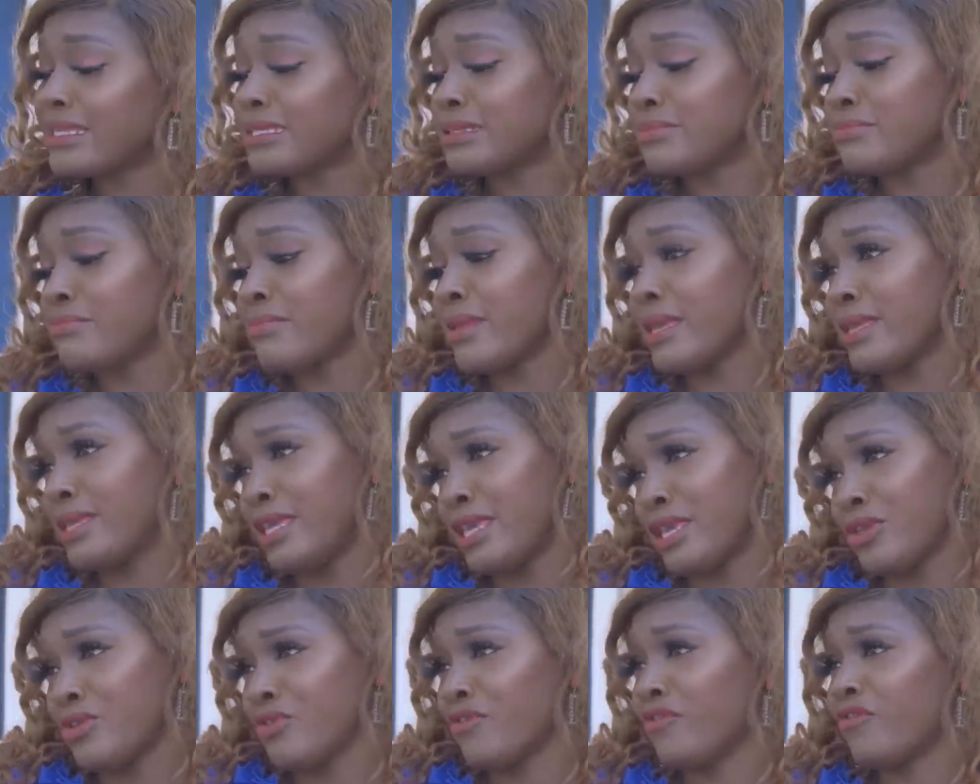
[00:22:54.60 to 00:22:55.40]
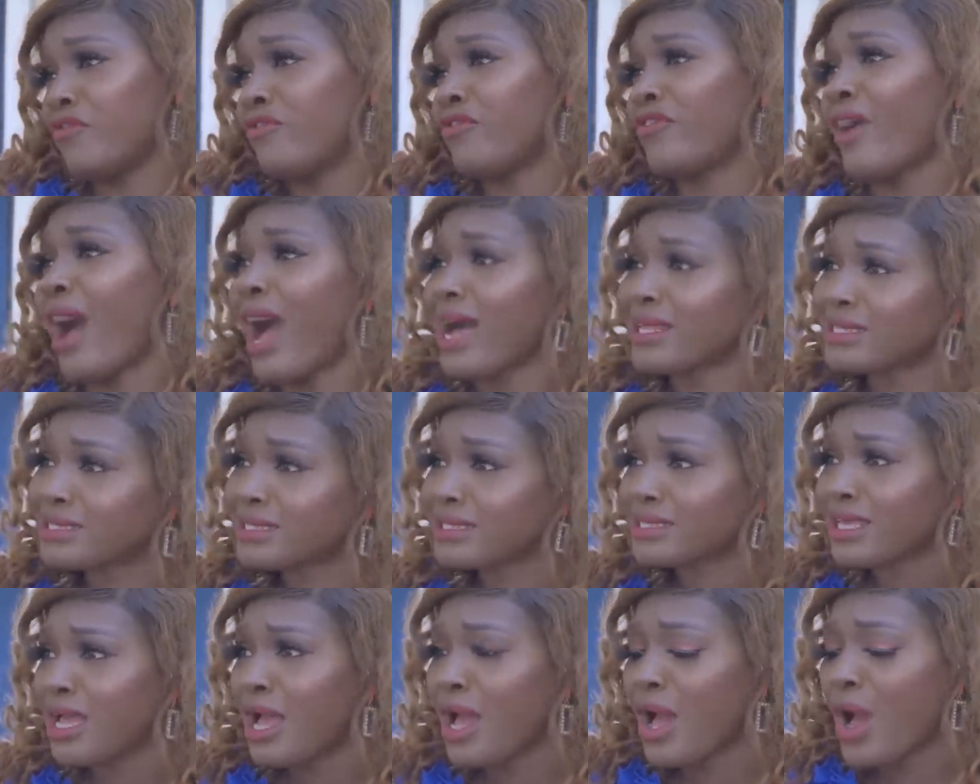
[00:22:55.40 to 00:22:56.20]
is making you
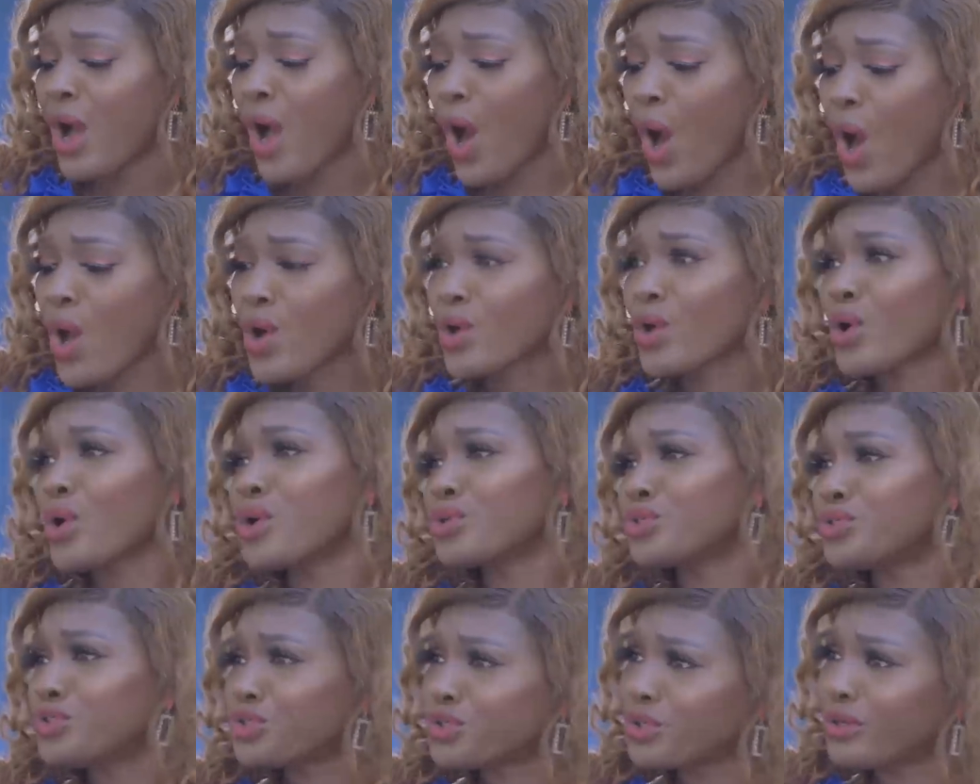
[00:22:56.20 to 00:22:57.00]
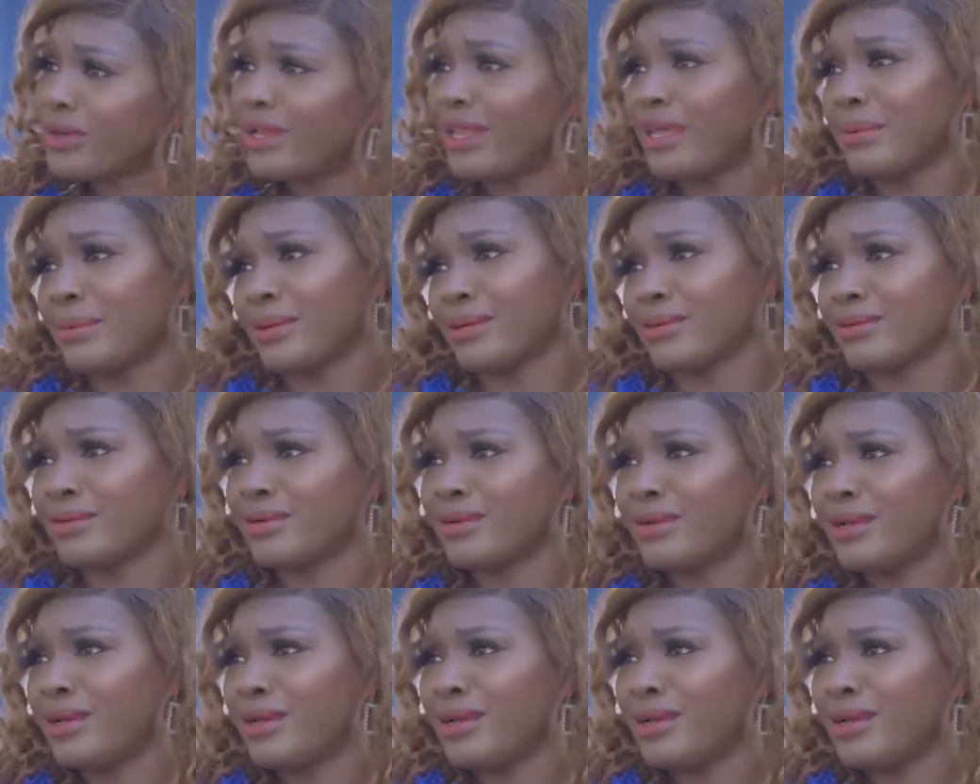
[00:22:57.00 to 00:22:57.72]
fat, uncontrollable.